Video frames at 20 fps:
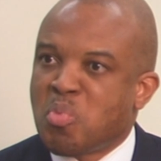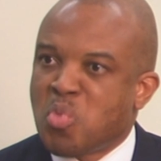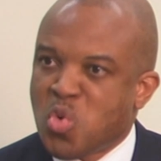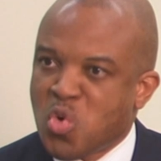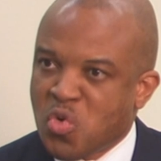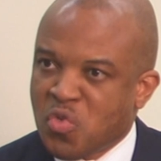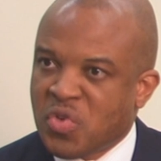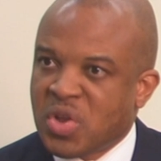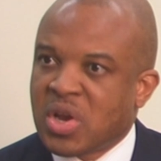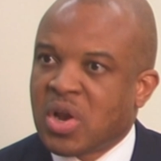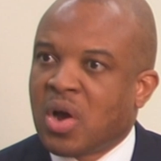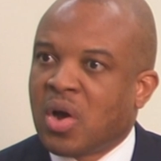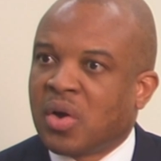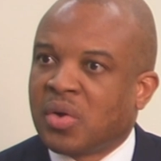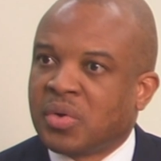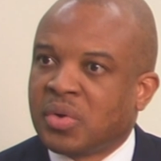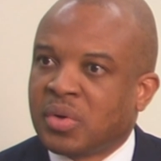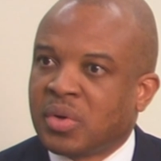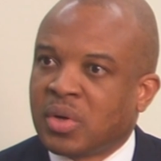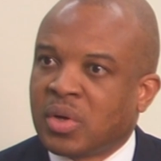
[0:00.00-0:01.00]
moving
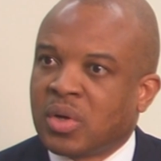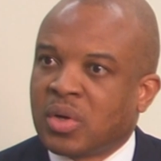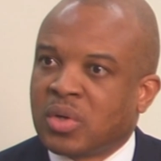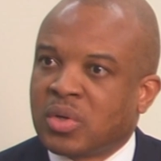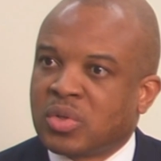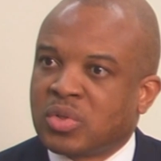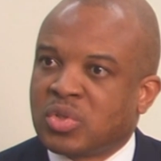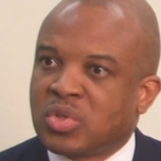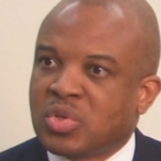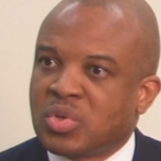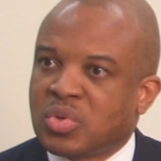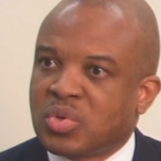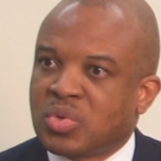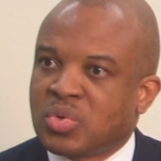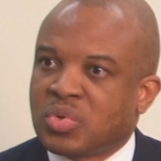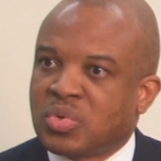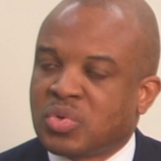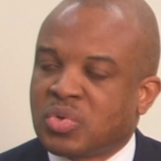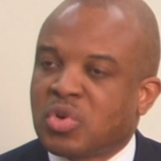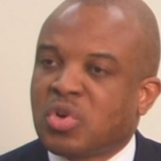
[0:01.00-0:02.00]
on
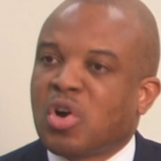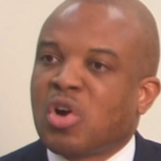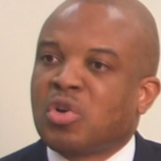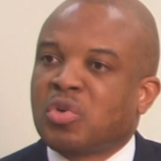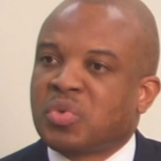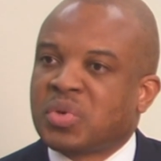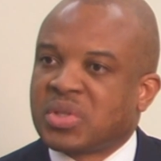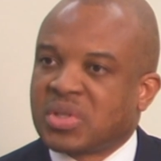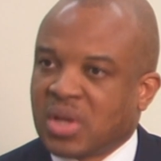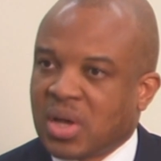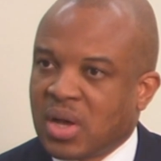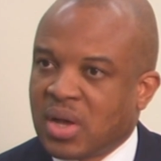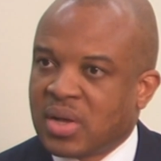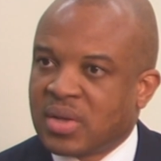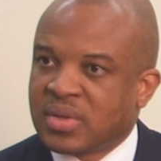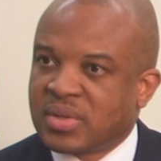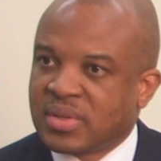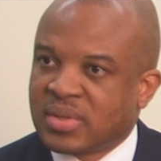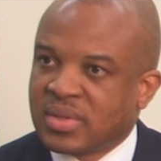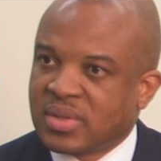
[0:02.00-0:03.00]
to
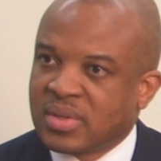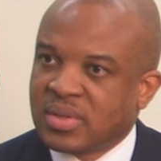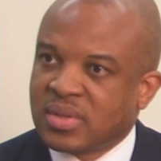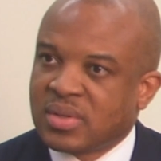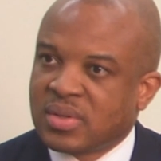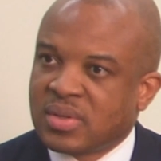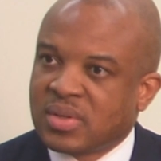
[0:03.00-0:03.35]
concretize